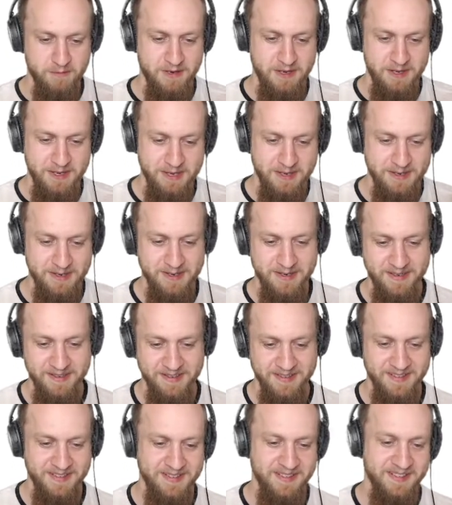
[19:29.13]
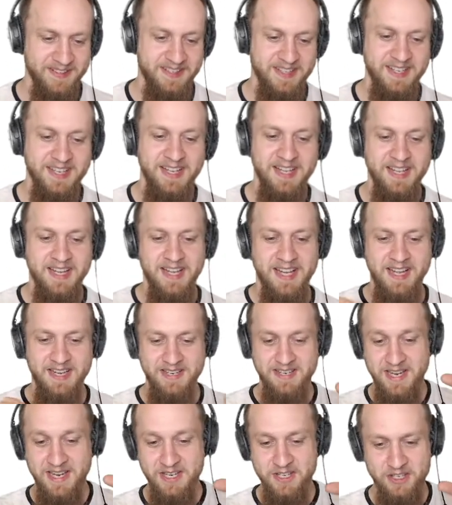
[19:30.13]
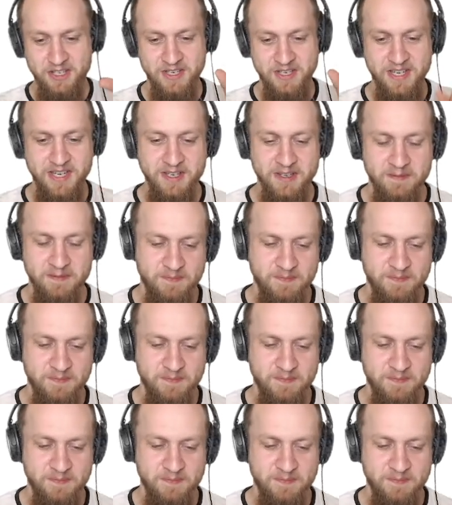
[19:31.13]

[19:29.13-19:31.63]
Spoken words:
here and an engine here.